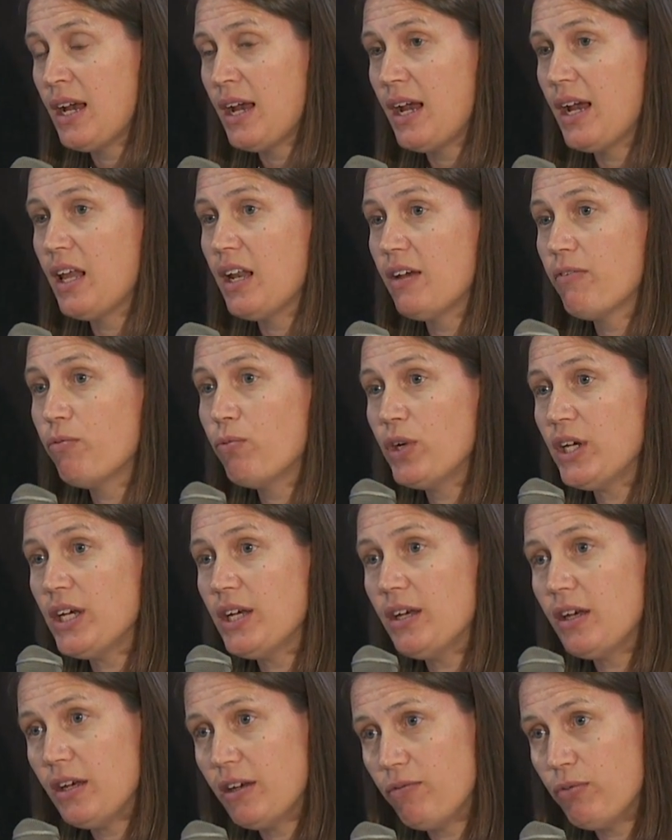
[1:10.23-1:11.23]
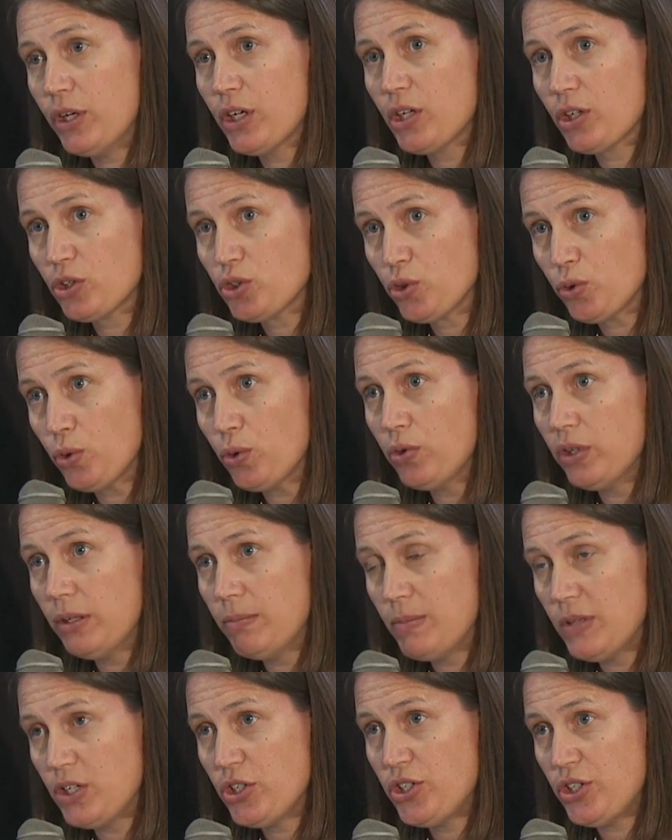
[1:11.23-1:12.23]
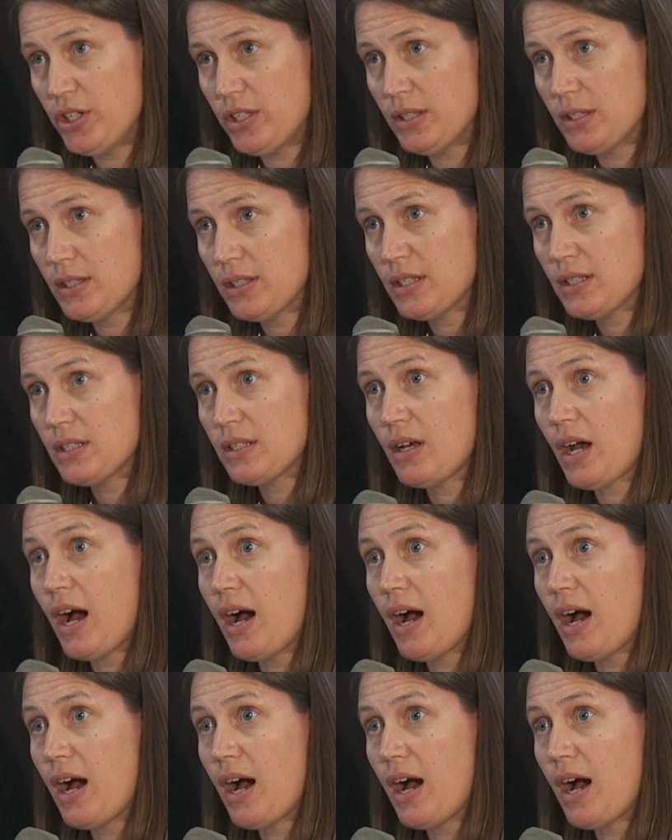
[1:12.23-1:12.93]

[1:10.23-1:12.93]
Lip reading: And if we control emissions